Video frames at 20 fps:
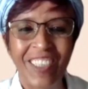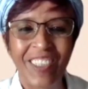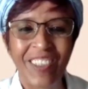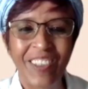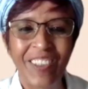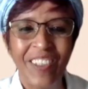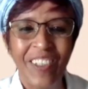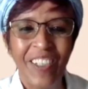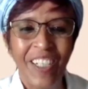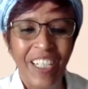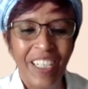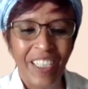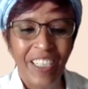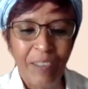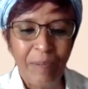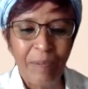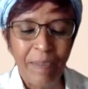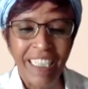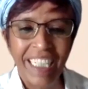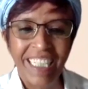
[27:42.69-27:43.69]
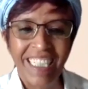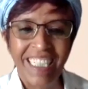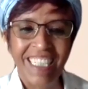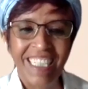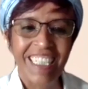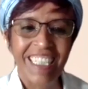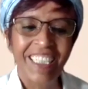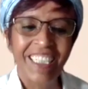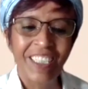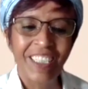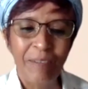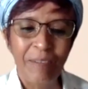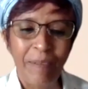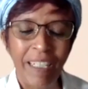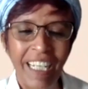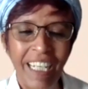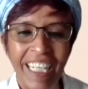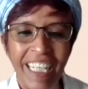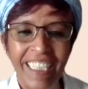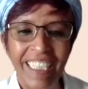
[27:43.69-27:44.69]
to be destined to
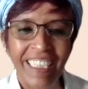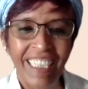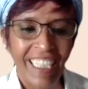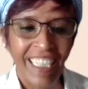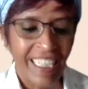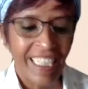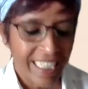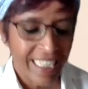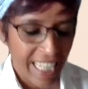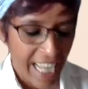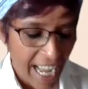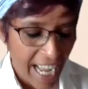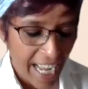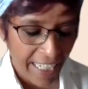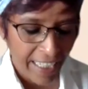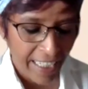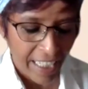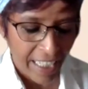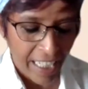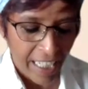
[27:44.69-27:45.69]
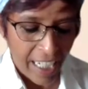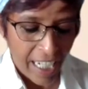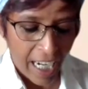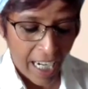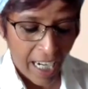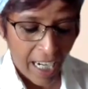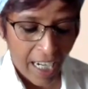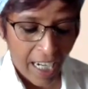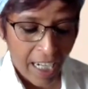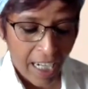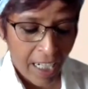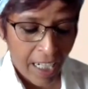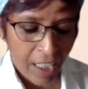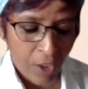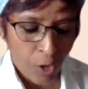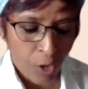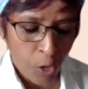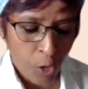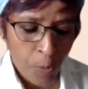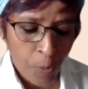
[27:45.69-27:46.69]
be like this. And
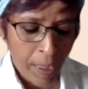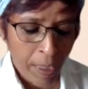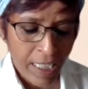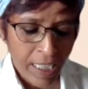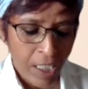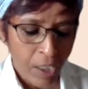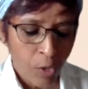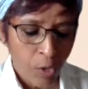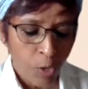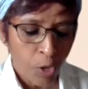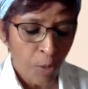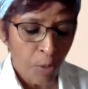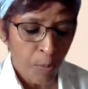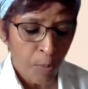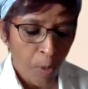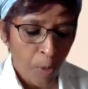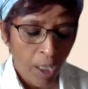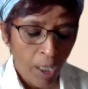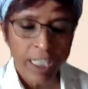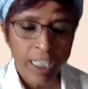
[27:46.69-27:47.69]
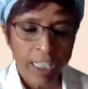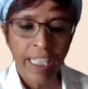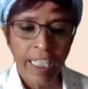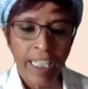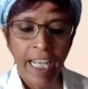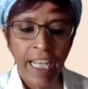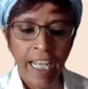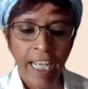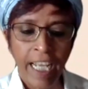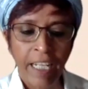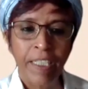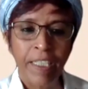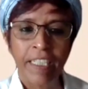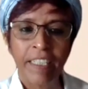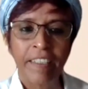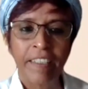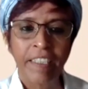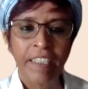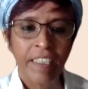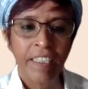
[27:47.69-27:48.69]
no better role model can be
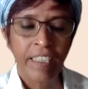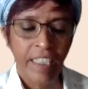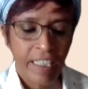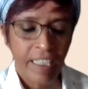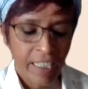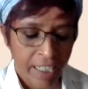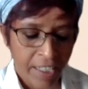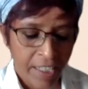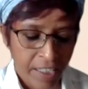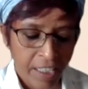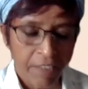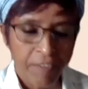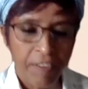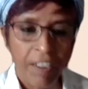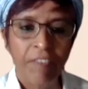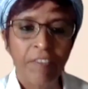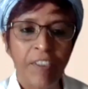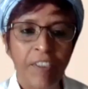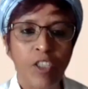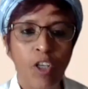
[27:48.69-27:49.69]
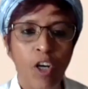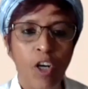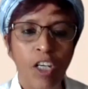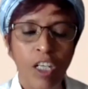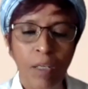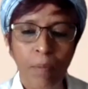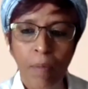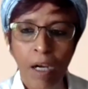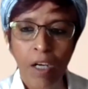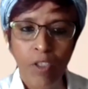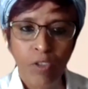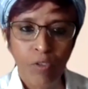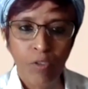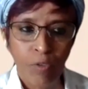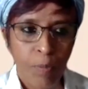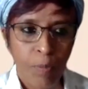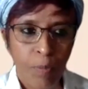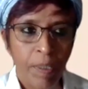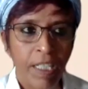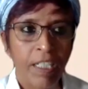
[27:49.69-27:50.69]
here in this country when we talk about
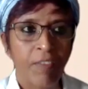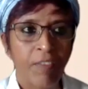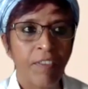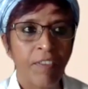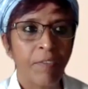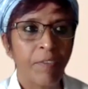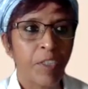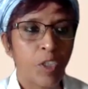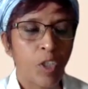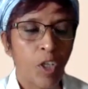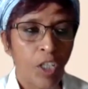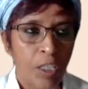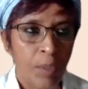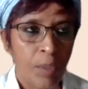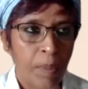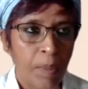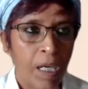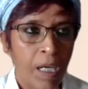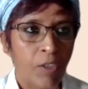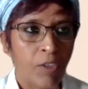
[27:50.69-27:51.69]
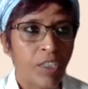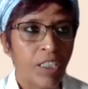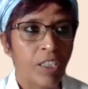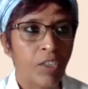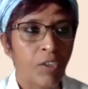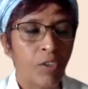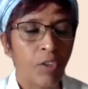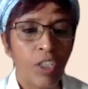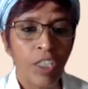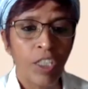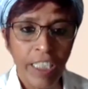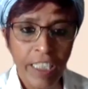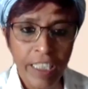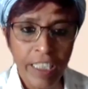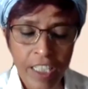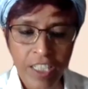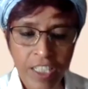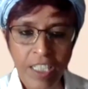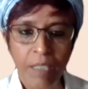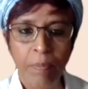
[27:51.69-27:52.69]
women, when we talk about,
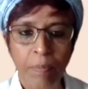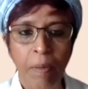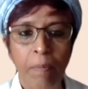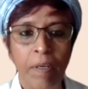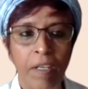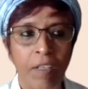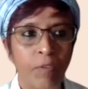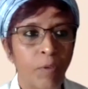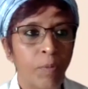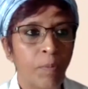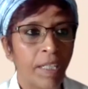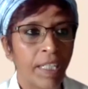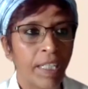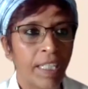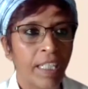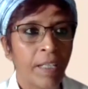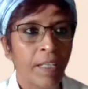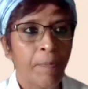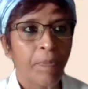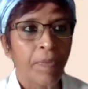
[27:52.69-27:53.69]
leadership among women,